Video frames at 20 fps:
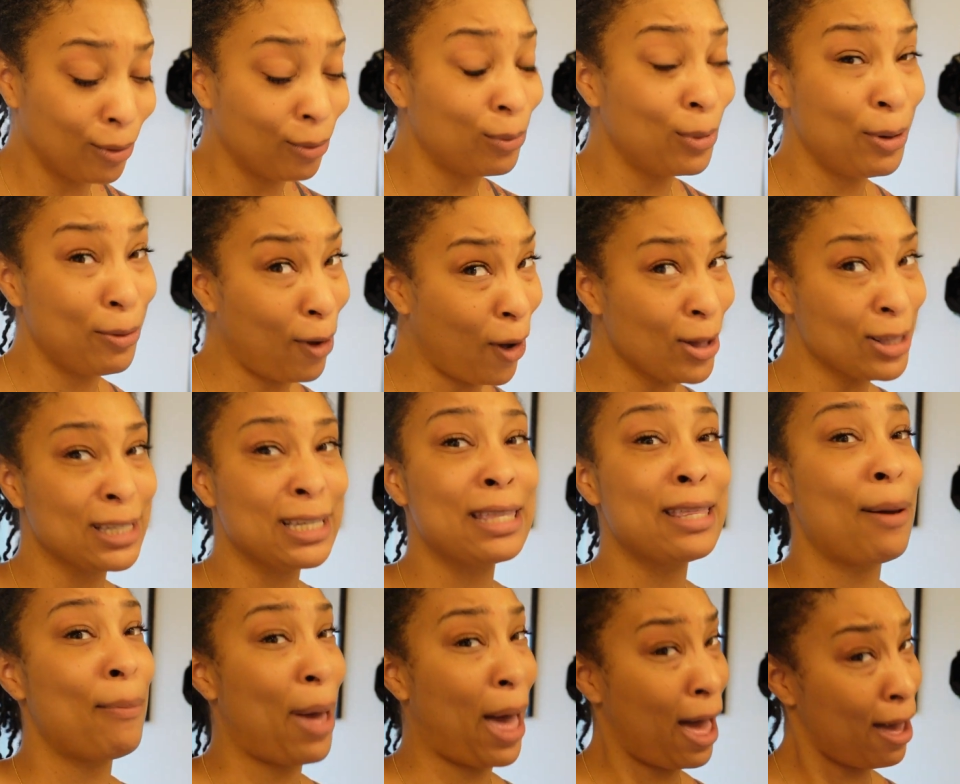we've gone to
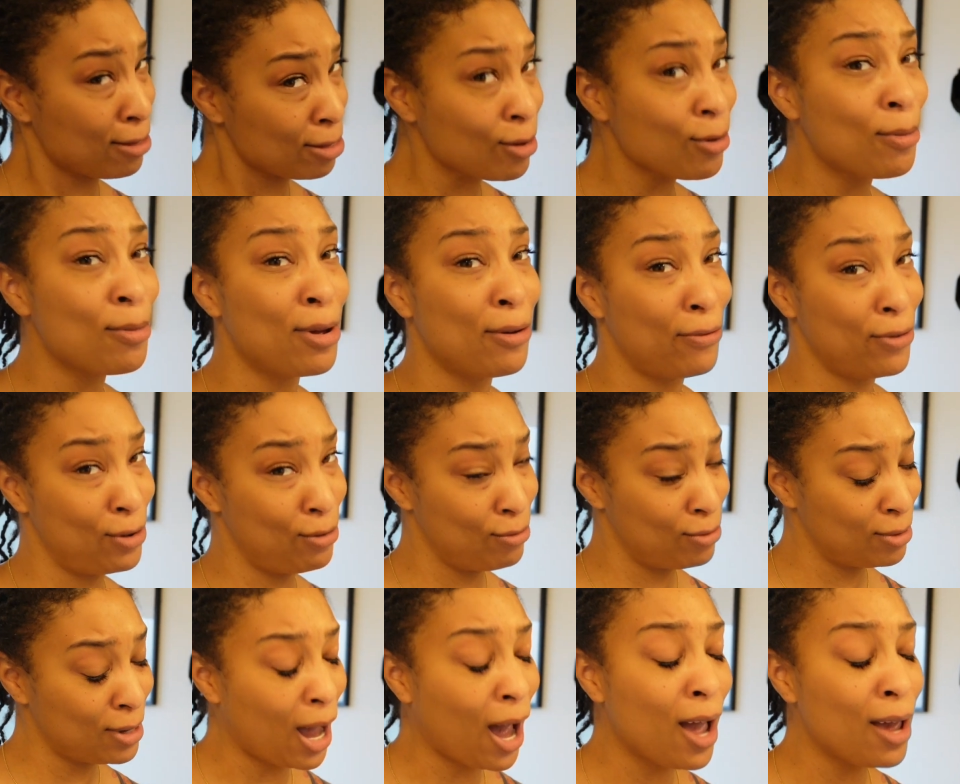the bathroom a
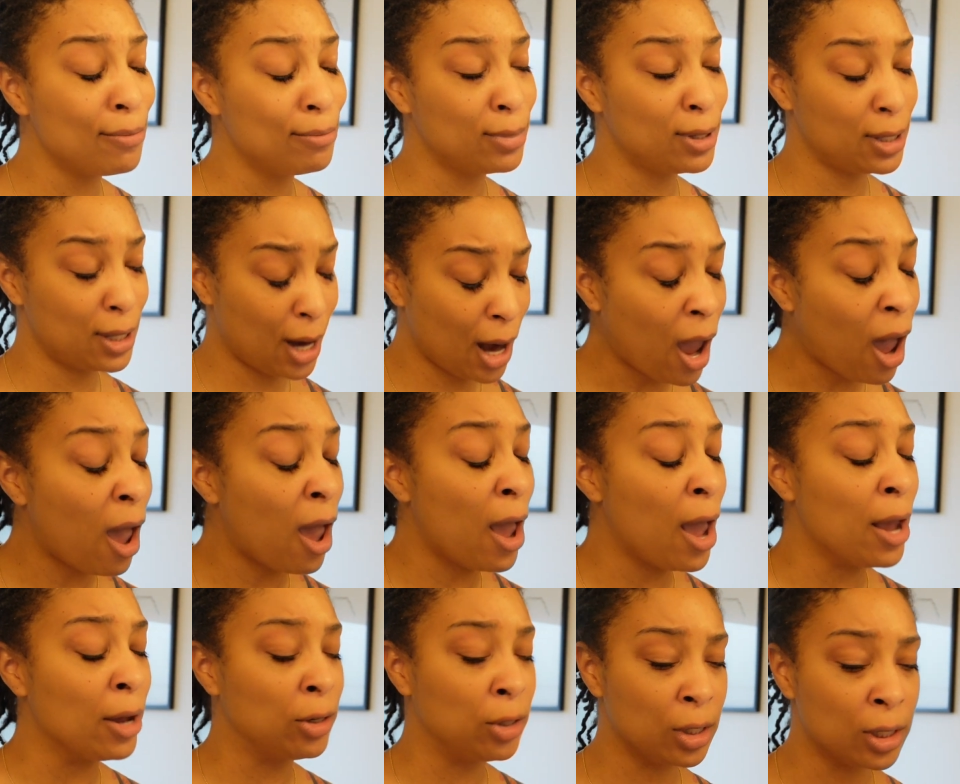few times
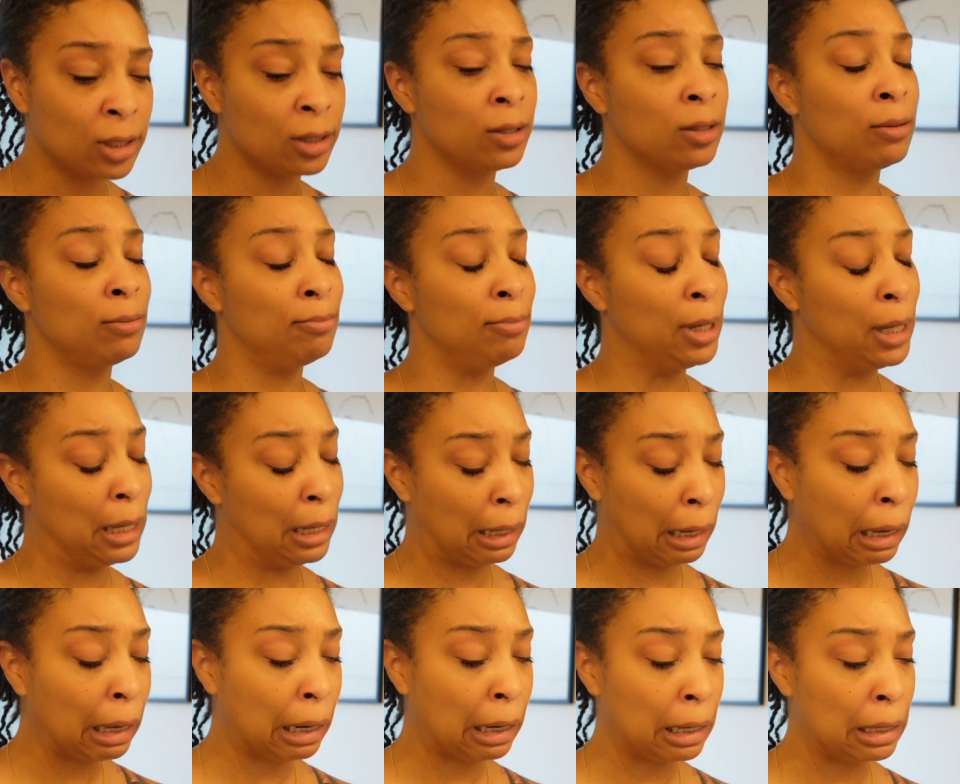today, just being
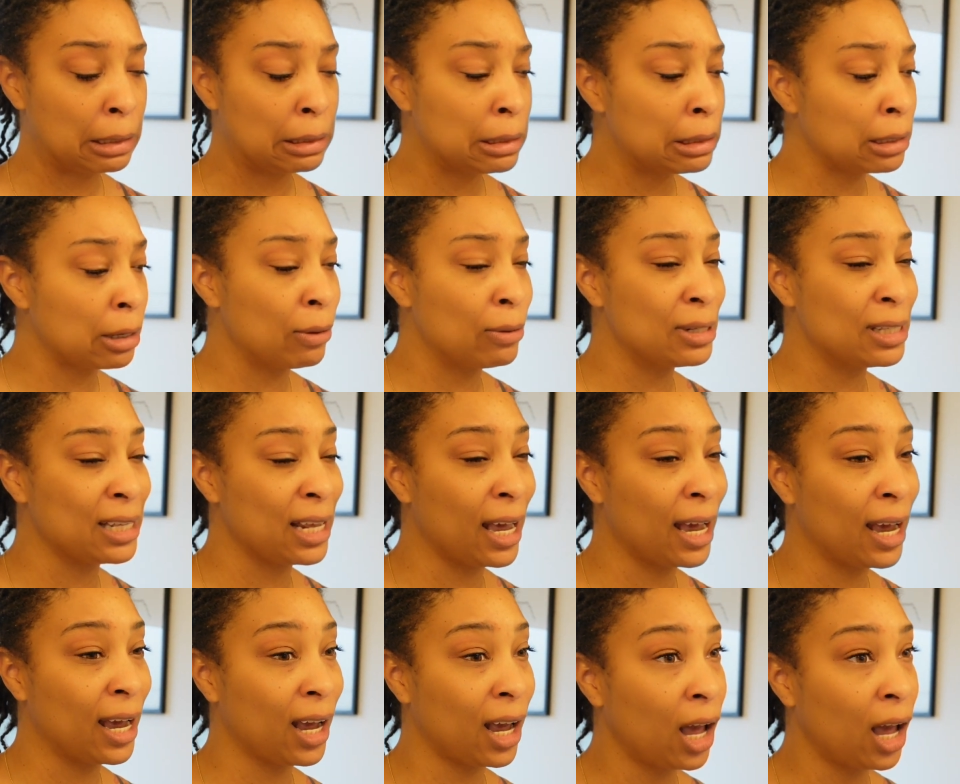honest. So it's like,